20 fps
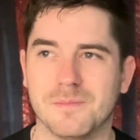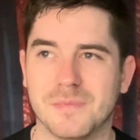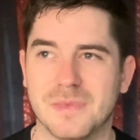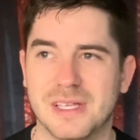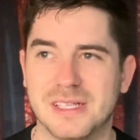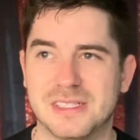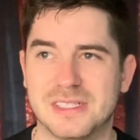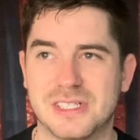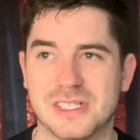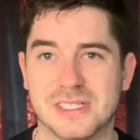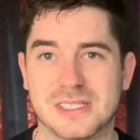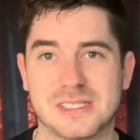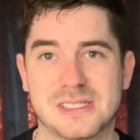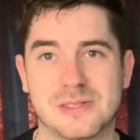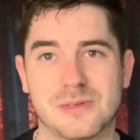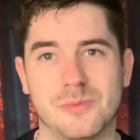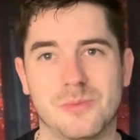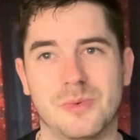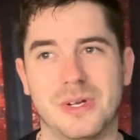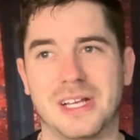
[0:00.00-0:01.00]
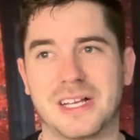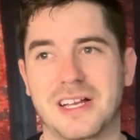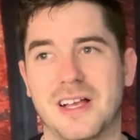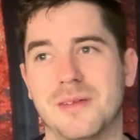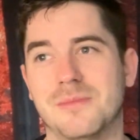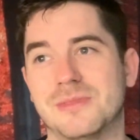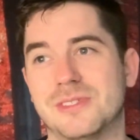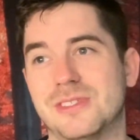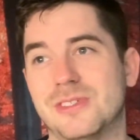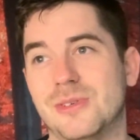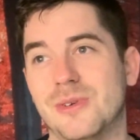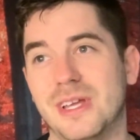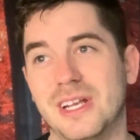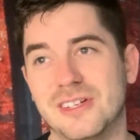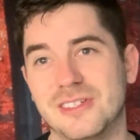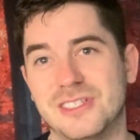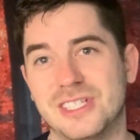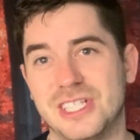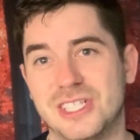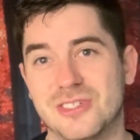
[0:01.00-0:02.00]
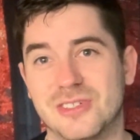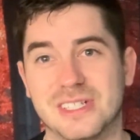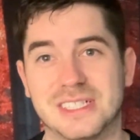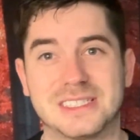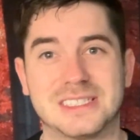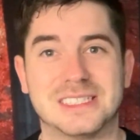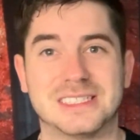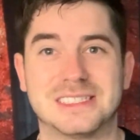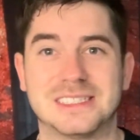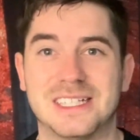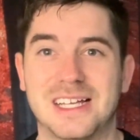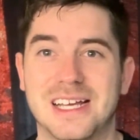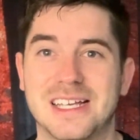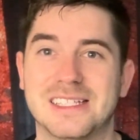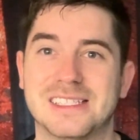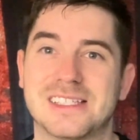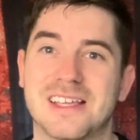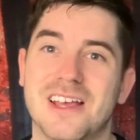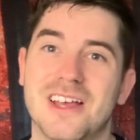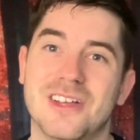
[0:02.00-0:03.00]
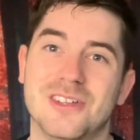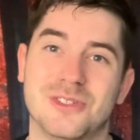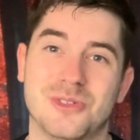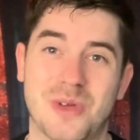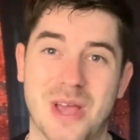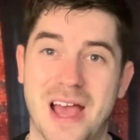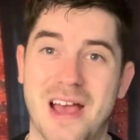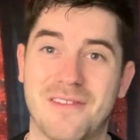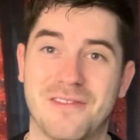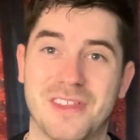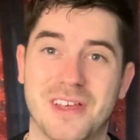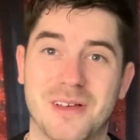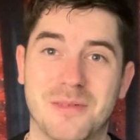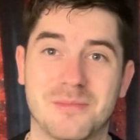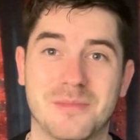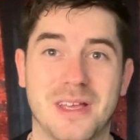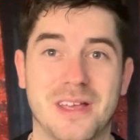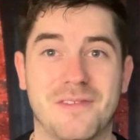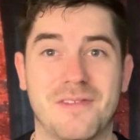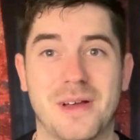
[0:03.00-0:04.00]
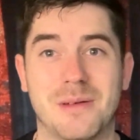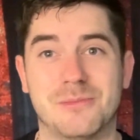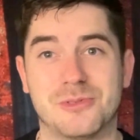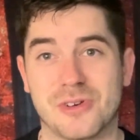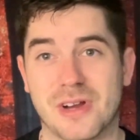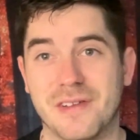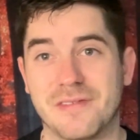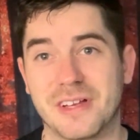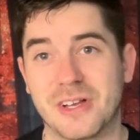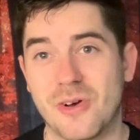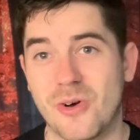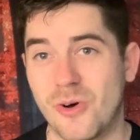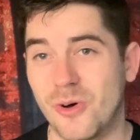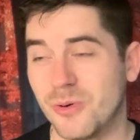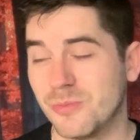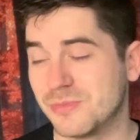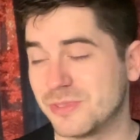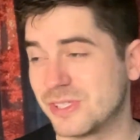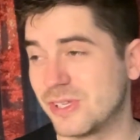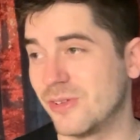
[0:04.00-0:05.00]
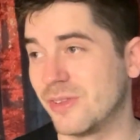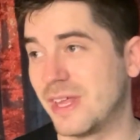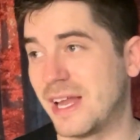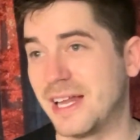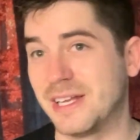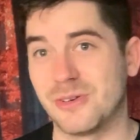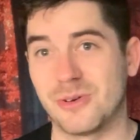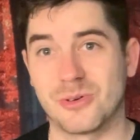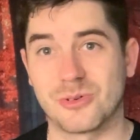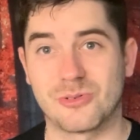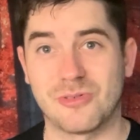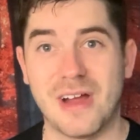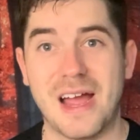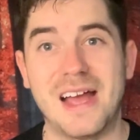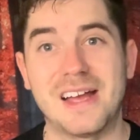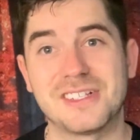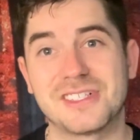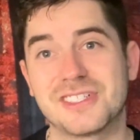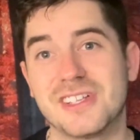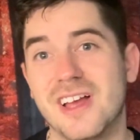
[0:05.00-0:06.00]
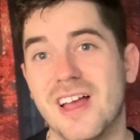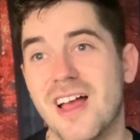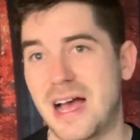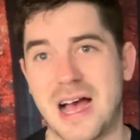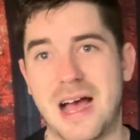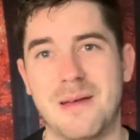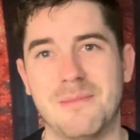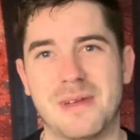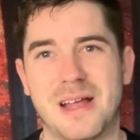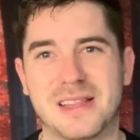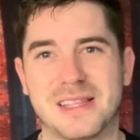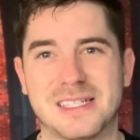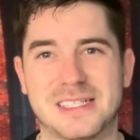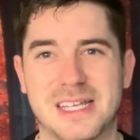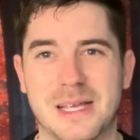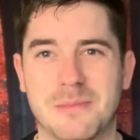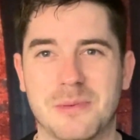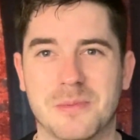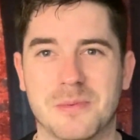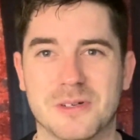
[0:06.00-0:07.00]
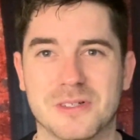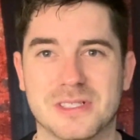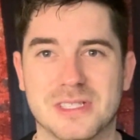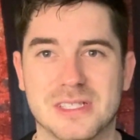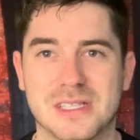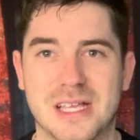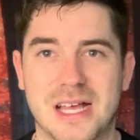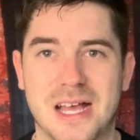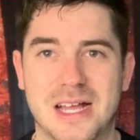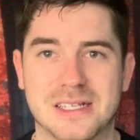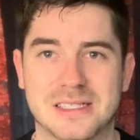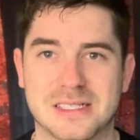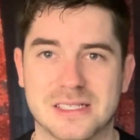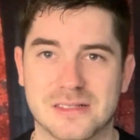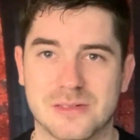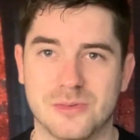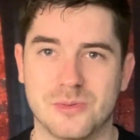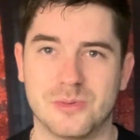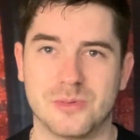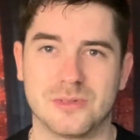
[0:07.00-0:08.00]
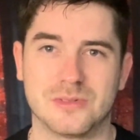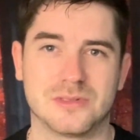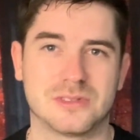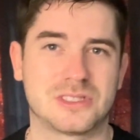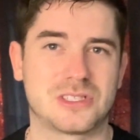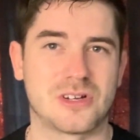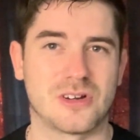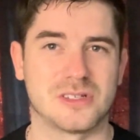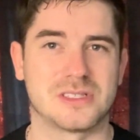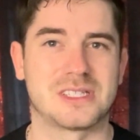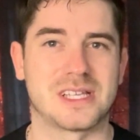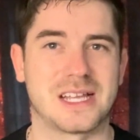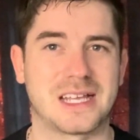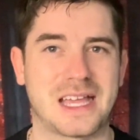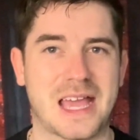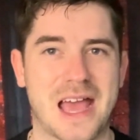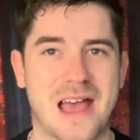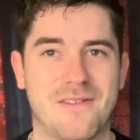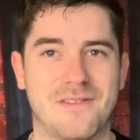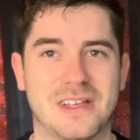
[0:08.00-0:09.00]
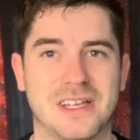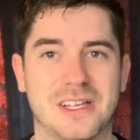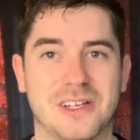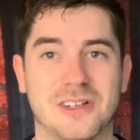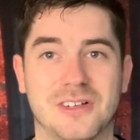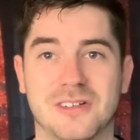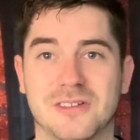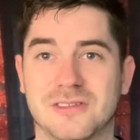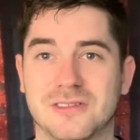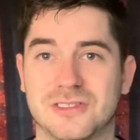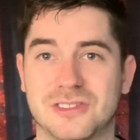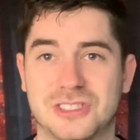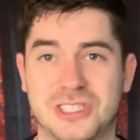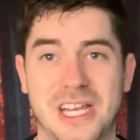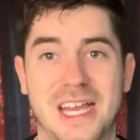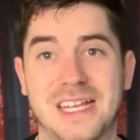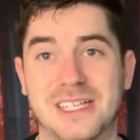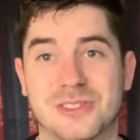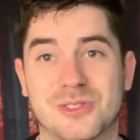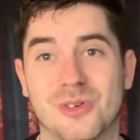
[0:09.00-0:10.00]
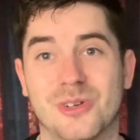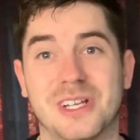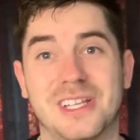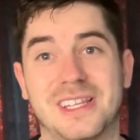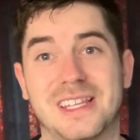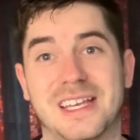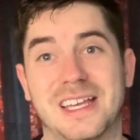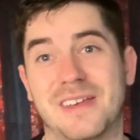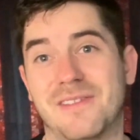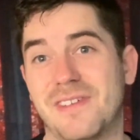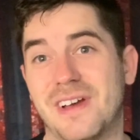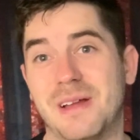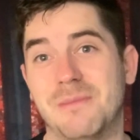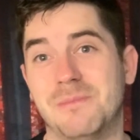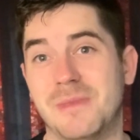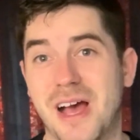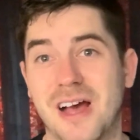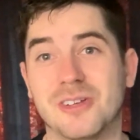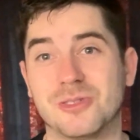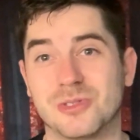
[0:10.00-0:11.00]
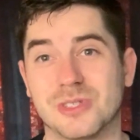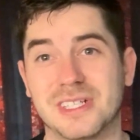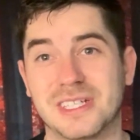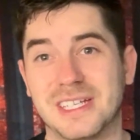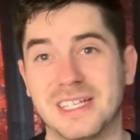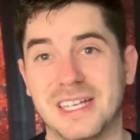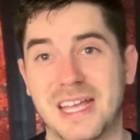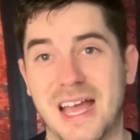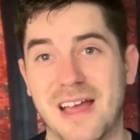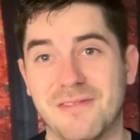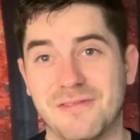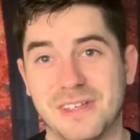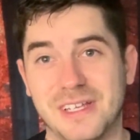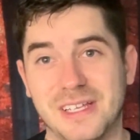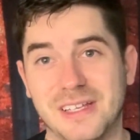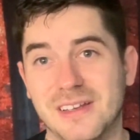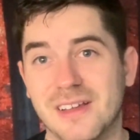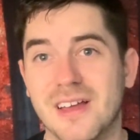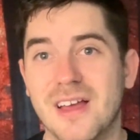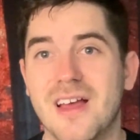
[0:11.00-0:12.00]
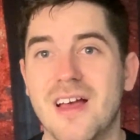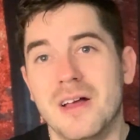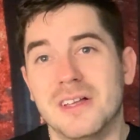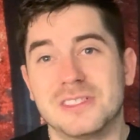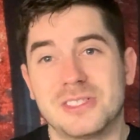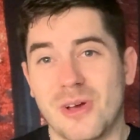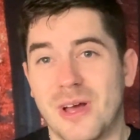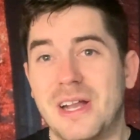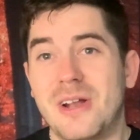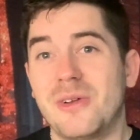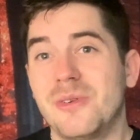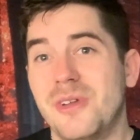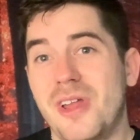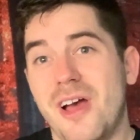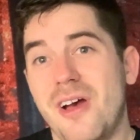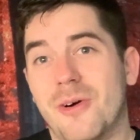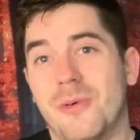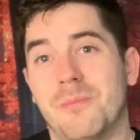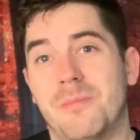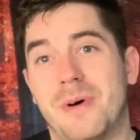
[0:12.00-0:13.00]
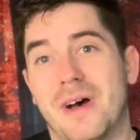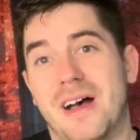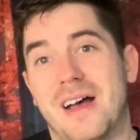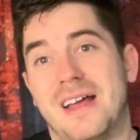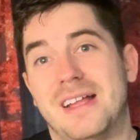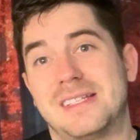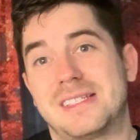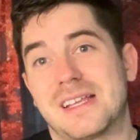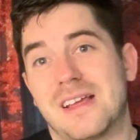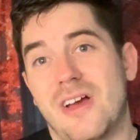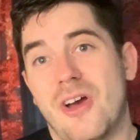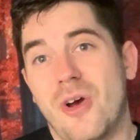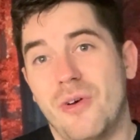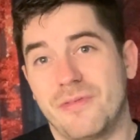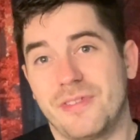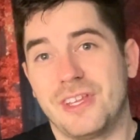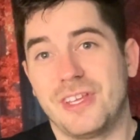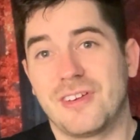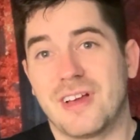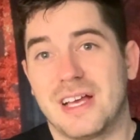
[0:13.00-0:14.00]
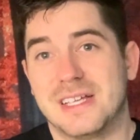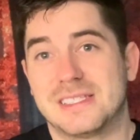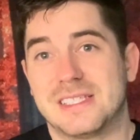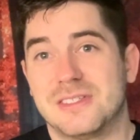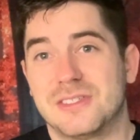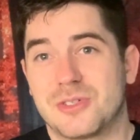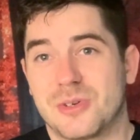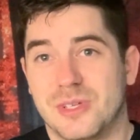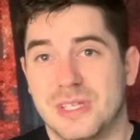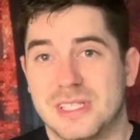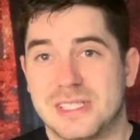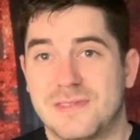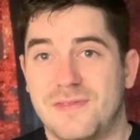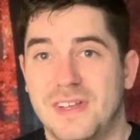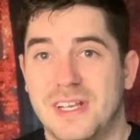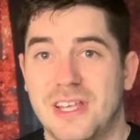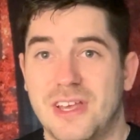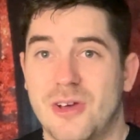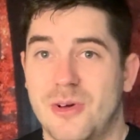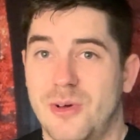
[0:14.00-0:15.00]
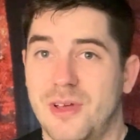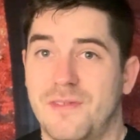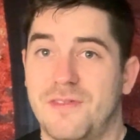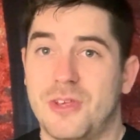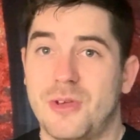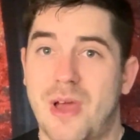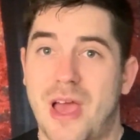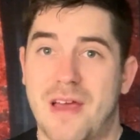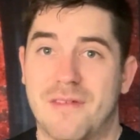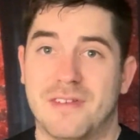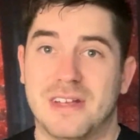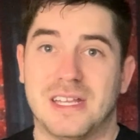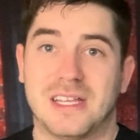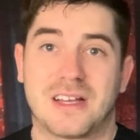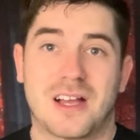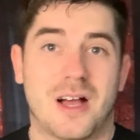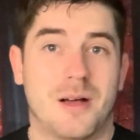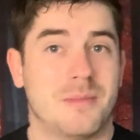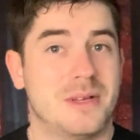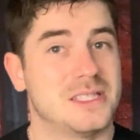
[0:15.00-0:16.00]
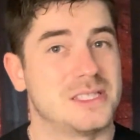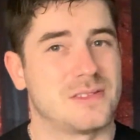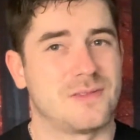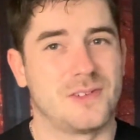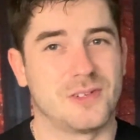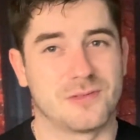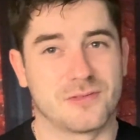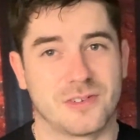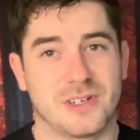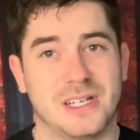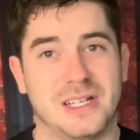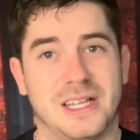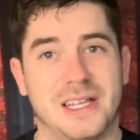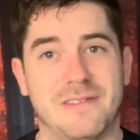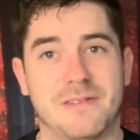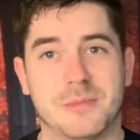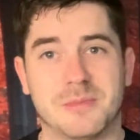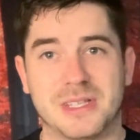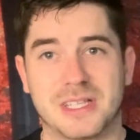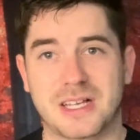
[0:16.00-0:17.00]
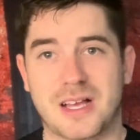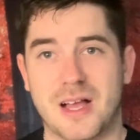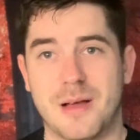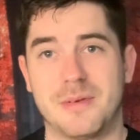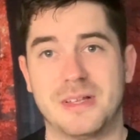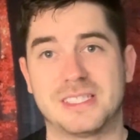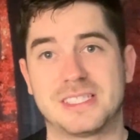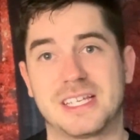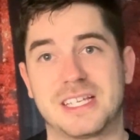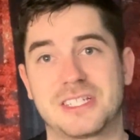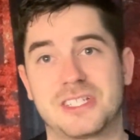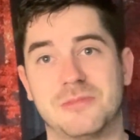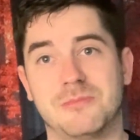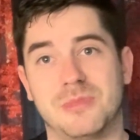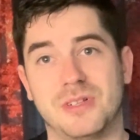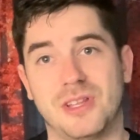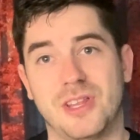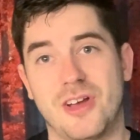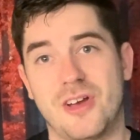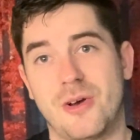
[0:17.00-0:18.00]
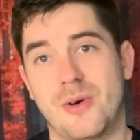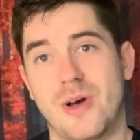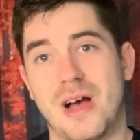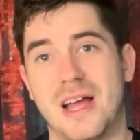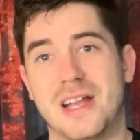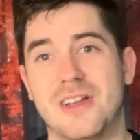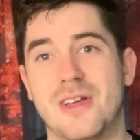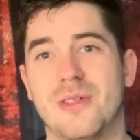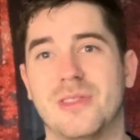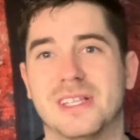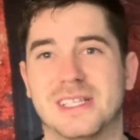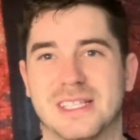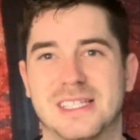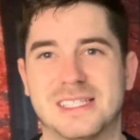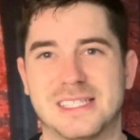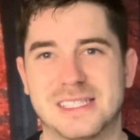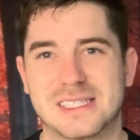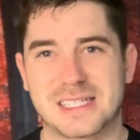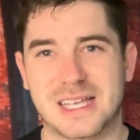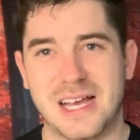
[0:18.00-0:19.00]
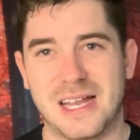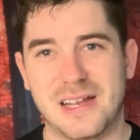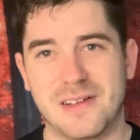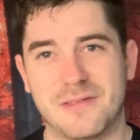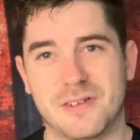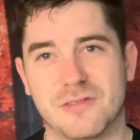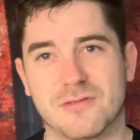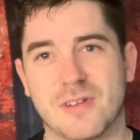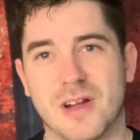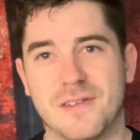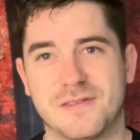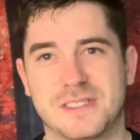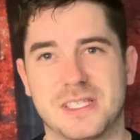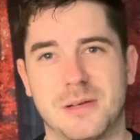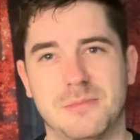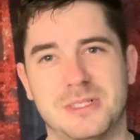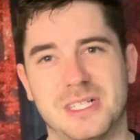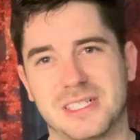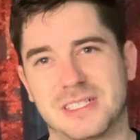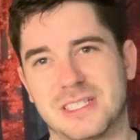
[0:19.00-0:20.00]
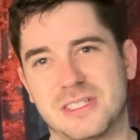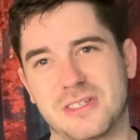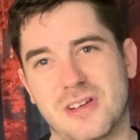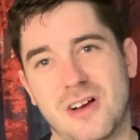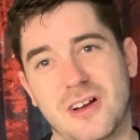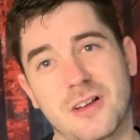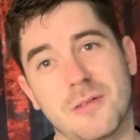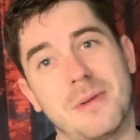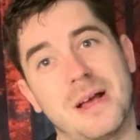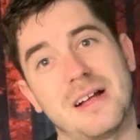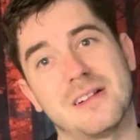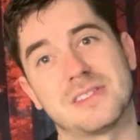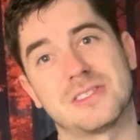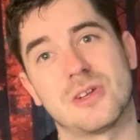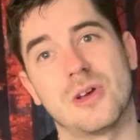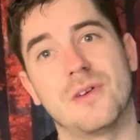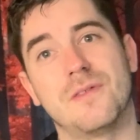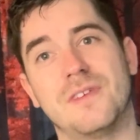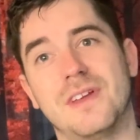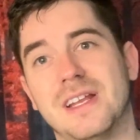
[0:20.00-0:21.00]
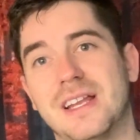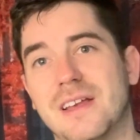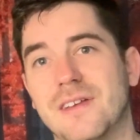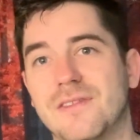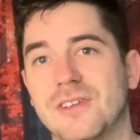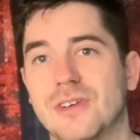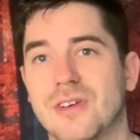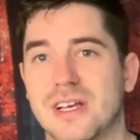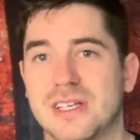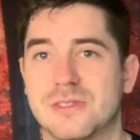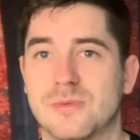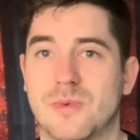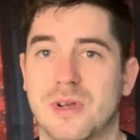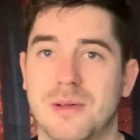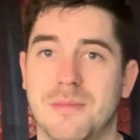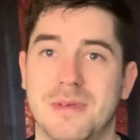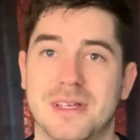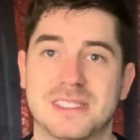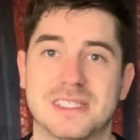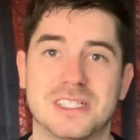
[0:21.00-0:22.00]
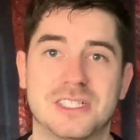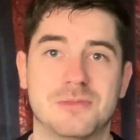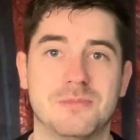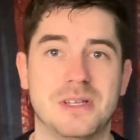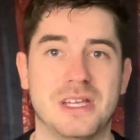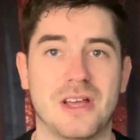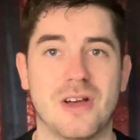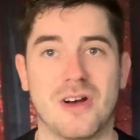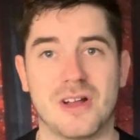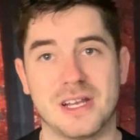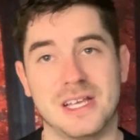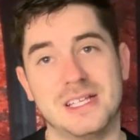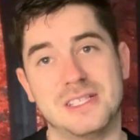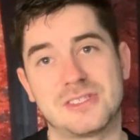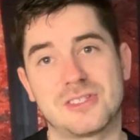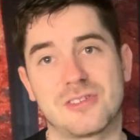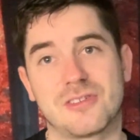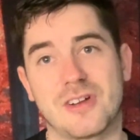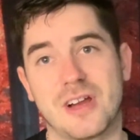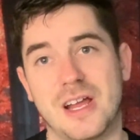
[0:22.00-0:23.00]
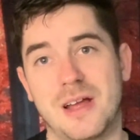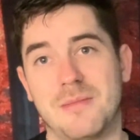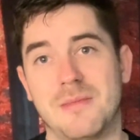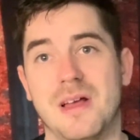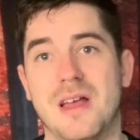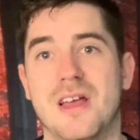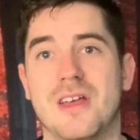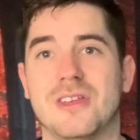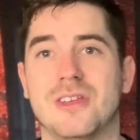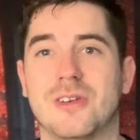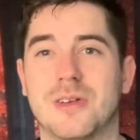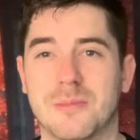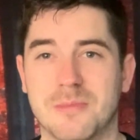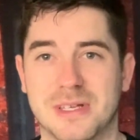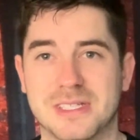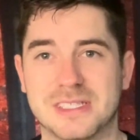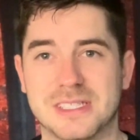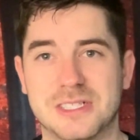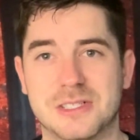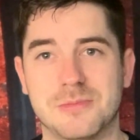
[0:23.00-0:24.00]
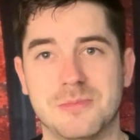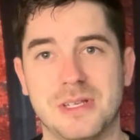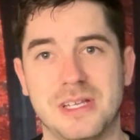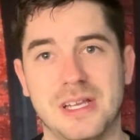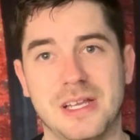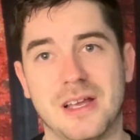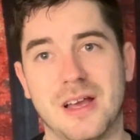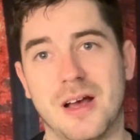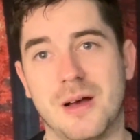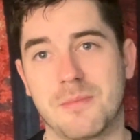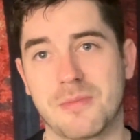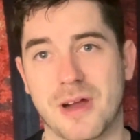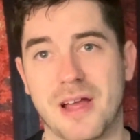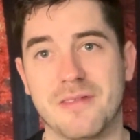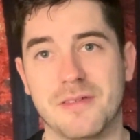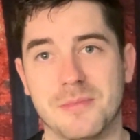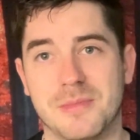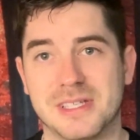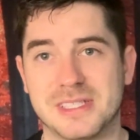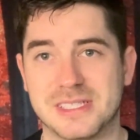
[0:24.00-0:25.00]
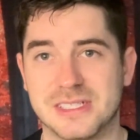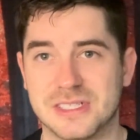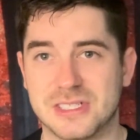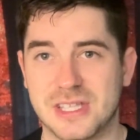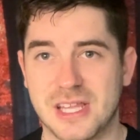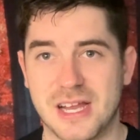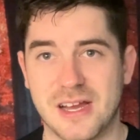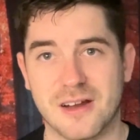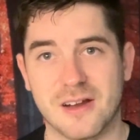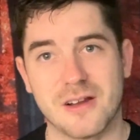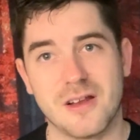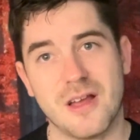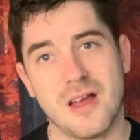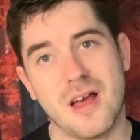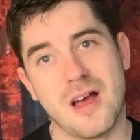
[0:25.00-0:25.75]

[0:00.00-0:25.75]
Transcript: It's just when it comes to energy drinks, it's nice to have them if I'm driving home so that I don't crash. I'm not the type of person that starts having shakes or anything if I'm not drinking caffeine. So I don't know, but hopefully you guys enjoy this video. If you have any comments, feel free to leave them in the comment section below. I know that this is kind of a rough subject to talk about, so if any of you guys want to message me on Instagram, you can message me a private message there.